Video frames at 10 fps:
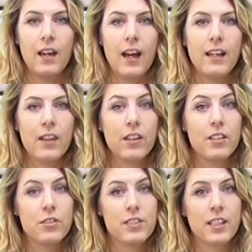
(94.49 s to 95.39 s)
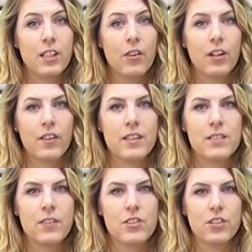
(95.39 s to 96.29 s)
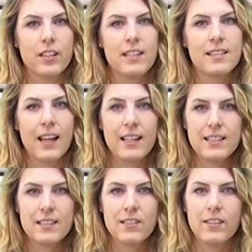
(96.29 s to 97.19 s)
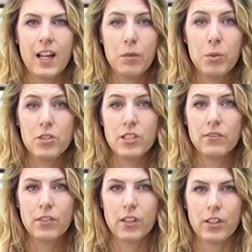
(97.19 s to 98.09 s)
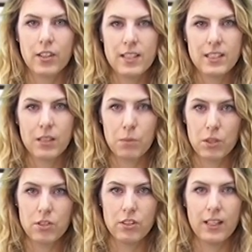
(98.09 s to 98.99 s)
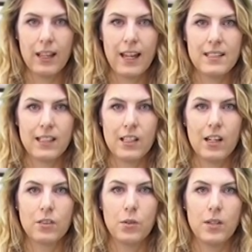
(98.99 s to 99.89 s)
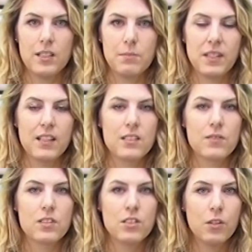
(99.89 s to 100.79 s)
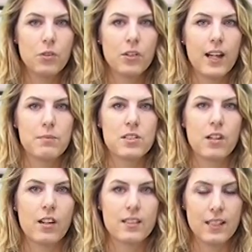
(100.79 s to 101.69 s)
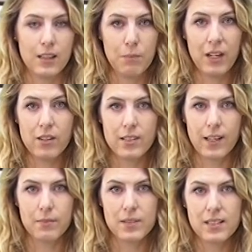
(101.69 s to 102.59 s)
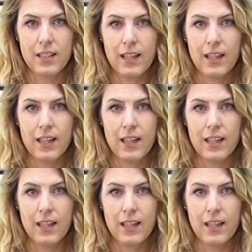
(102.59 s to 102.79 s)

Another interesting note on this fishery, scientists are now pushing for increased commercial Atlantic cod quotas because of snow crab stocks in the Maritimes.